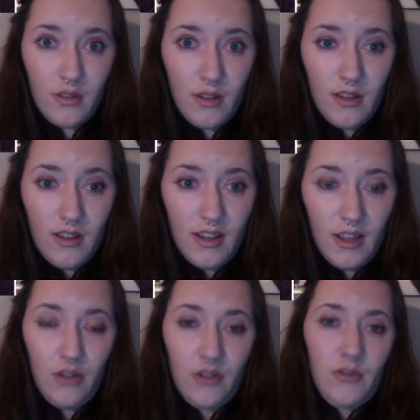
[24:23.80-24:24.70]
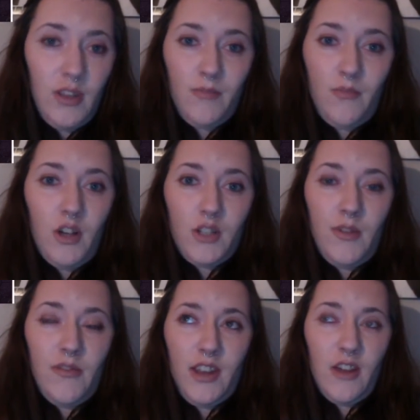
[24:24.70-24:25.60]
it, you can, like, watch my
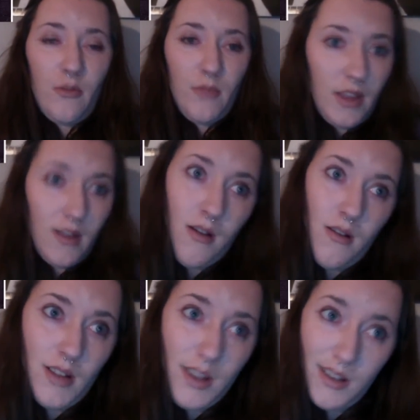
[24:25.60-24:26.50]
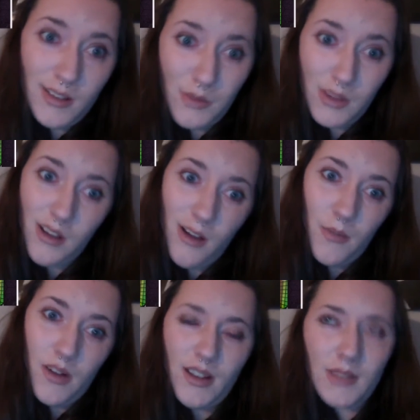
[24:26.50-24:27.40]
video and be like, oh, yeah, that's what the comp
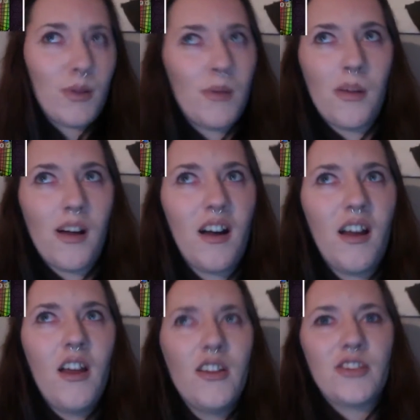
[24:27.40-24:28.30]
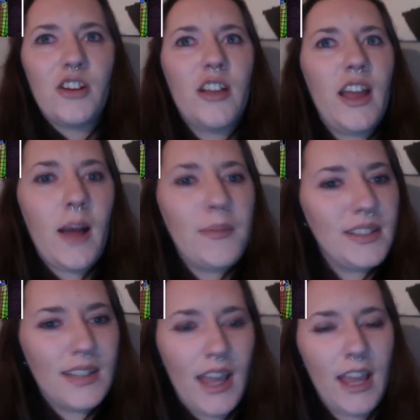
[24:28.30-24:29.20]
was, blah, blah, blah. So you're, like, up to
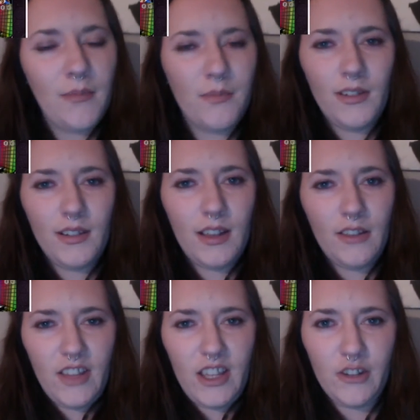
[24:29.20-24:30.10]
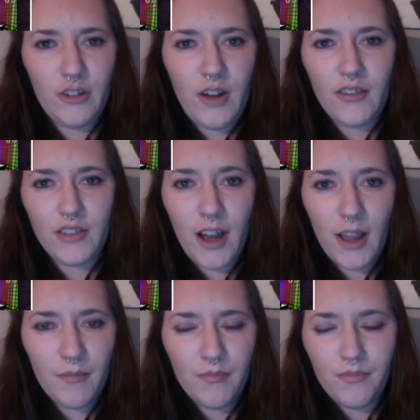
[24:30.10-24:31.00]
date if, like, you don't have
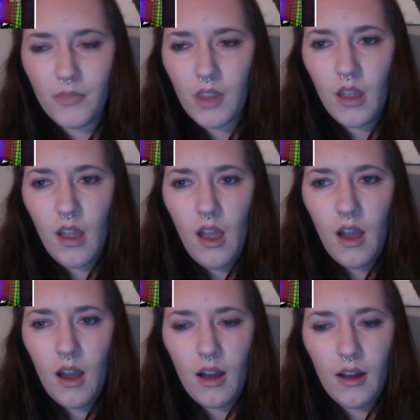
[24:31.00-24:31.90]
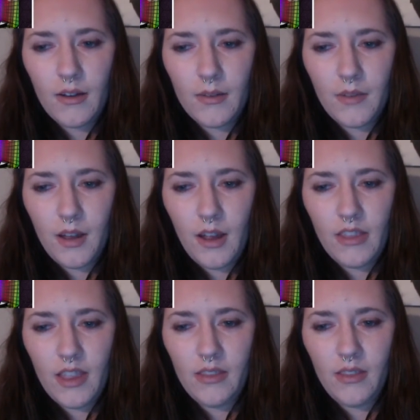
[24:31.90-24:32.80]
time. And
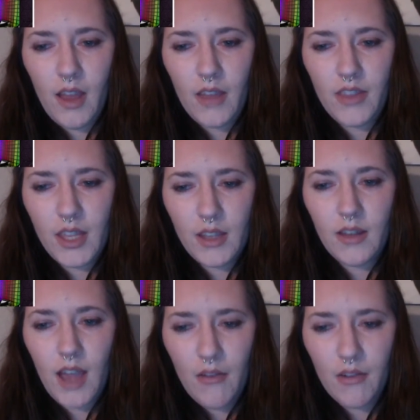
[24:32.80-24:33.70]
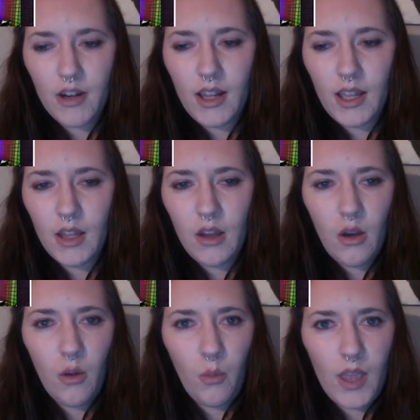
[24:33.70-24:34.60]
then I think every
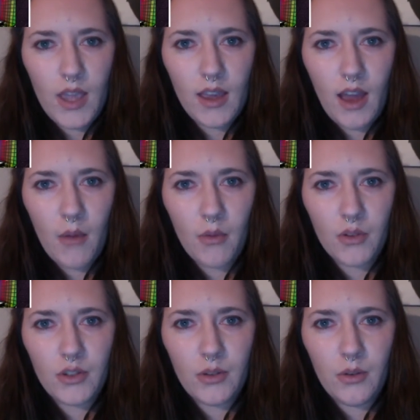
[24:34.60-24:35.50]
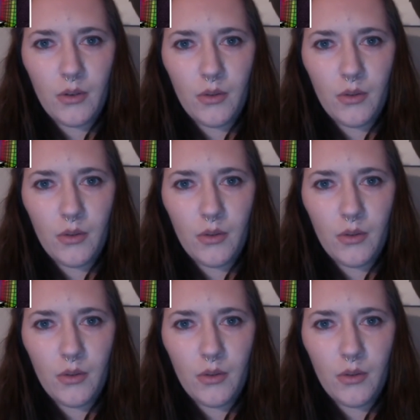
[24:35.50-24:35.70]
week I will do